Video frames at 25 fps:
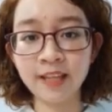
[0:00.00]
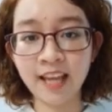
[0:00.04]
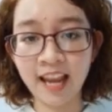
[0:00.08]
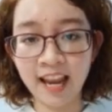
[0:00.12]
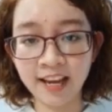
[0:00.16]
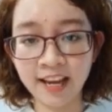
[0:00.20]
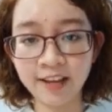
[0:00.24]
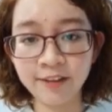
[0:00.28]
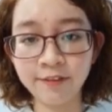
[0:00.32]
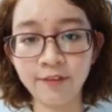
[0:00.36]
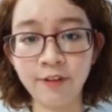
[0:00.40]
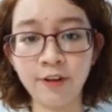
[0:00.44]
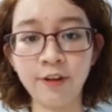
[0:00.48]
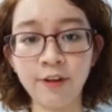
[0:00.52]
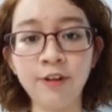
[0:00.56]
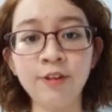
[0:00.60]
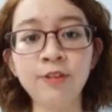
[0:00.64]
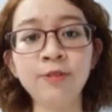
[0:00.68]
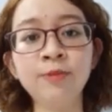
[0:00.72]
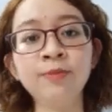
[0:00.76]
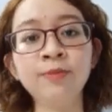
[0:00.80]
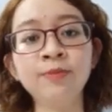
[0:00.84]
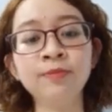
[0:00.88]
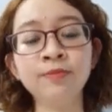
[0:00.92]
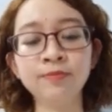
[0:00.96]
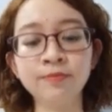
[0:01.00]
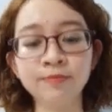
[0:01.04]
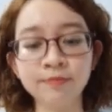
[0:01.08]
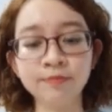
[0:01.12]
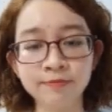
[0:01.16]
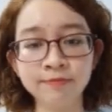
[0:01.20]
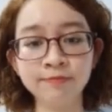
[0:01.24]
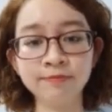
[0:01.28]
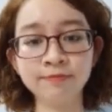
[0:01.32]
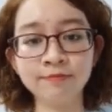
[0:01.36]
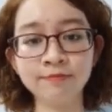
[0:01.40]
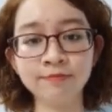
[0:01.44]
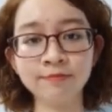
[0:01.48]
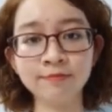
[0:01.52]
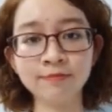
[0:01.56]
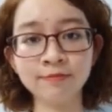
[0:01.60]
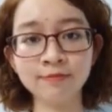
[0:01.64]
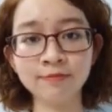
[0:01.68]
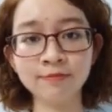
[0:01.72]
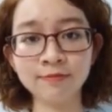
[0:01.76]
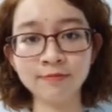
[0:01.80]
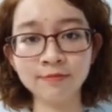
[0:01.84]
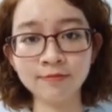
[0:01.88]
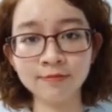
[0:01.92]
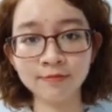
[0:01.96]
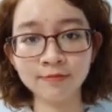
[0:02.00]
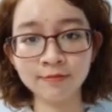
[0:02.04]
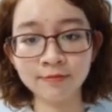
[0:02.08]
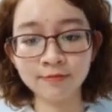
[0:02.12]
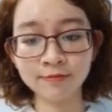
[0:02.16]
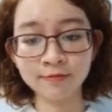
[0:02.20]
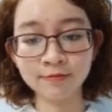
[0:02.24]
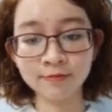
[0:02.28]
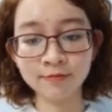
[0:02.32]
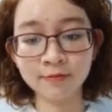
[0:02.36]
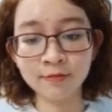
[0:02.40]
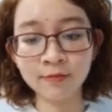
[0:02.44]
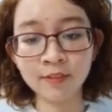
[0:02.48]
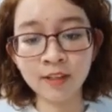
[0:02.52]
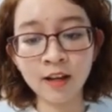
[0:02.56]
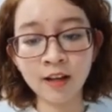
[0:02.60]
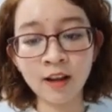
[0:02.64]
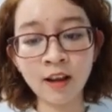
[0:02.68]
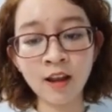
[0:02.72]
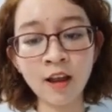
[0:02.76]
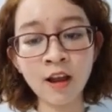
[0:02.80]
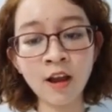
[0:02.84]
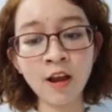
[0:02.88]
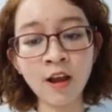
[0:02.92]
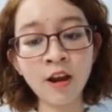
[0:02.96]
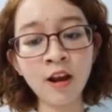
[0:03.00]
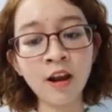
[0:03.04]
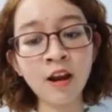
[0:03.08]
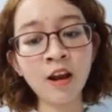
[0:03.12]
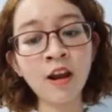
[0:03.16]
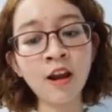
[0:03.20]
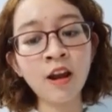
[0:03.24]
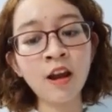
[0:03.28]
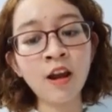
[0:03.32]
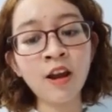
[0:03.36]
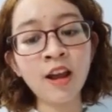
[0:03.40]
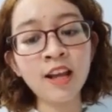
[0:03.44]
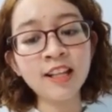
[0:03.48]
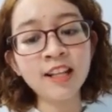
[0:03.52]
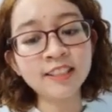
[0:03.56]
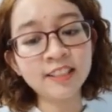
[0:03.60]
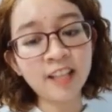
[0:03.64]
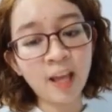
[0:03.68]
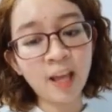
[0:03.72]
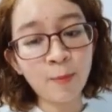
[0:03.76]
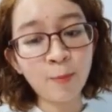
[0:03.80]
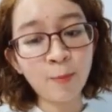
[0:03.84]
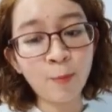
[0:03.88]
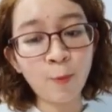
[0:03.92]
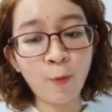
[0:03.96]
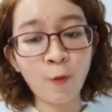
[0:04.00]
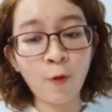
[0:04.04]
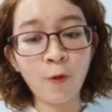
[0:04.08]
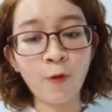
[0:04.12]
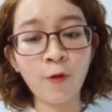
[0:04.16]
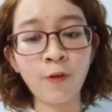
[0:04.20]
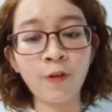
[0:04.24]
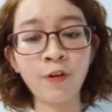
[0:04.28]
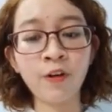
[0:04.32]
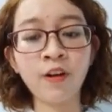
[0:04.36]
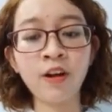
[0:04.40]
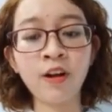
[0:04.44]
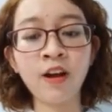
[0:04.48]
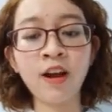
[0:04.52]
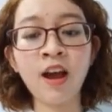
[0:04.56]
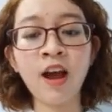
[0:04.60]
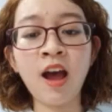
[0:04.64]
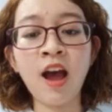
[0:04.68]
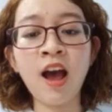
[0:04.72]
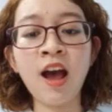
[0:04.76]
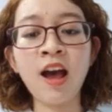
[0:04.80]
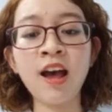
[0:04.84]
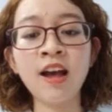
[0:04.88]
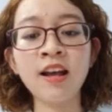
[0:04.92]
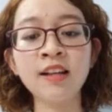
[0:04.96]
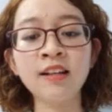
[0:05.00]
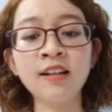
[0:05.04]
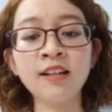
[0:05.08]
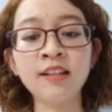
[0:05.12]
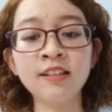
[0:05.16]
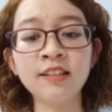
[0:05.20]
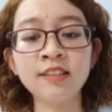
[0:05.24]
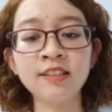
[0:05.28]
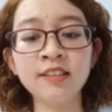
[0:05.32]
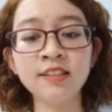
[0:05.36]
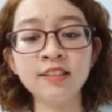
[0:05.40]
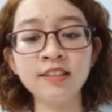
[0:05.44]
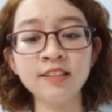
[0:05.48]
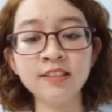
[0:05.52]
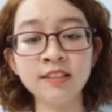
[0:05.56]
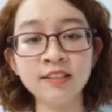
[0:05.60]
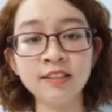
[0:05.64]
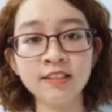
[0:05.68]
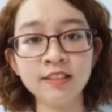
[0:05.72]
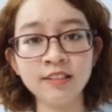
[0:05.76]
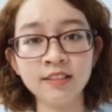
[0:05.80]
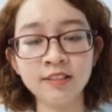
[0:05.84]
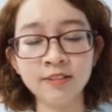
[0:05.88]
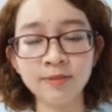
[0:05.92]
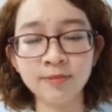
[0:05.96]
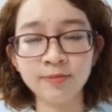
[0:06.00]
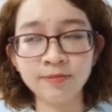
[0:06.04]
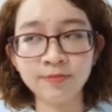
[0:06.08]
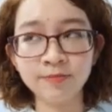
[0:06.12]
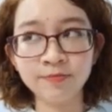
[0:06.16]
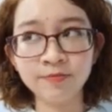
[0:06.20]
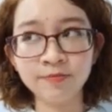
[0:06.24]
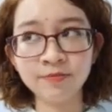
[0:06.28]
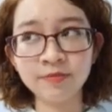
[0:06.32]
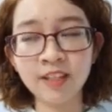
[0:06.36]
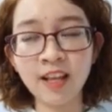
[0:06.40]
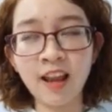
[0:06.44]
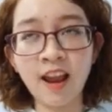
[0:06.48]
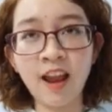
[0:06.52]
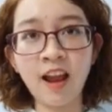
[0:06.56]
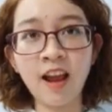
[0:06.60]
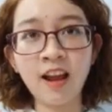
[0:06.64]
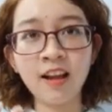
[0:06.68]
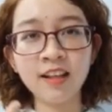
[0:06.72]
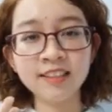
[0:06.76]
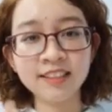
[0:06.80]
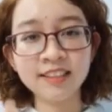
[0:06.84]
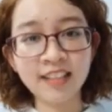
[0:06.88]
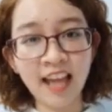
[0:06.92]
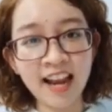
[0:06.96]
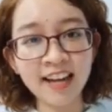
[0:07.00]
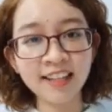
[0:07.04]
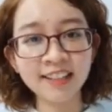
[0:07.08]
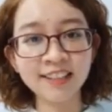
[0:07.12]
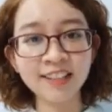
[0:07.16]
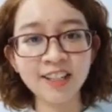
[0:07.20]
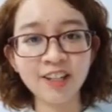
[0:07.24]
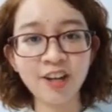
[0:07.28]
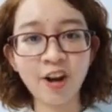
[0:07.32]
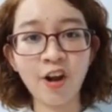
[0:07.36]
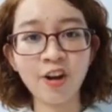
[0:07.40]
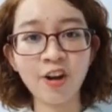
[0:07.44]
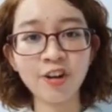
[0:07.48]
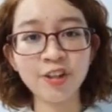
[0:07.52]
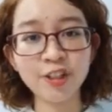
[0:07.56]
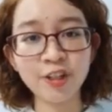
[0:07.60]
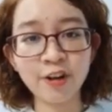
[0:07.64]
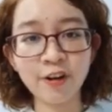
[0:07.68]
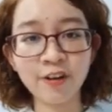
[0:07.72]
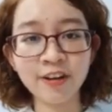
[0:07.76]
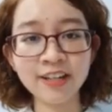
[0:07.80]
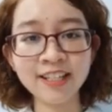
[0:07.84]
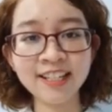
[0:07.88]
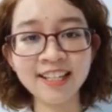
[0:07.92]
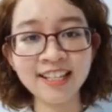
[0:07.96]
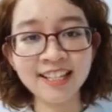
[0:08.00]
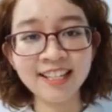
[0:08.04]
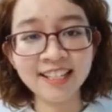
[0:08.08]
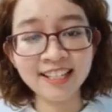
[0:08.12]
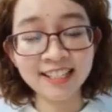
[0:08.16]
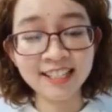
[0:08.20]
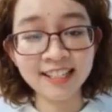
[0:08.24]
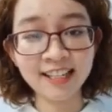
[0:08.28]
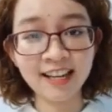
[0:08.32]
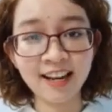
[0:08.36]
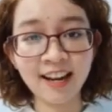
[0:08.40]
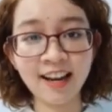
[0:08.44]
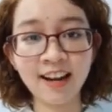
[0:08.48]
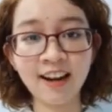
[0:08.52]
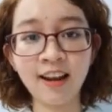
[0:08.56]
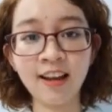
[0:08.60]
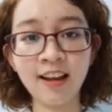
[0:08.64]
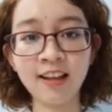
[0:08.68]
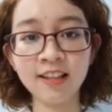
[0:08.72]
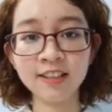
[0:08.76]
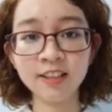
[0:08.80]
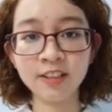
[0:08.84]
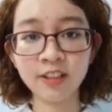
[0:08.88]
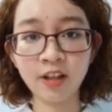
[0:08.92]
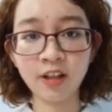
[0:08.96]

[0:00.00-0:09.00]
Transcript: Zach did not turn in his homework on time. I might view him as lazy because I attribute that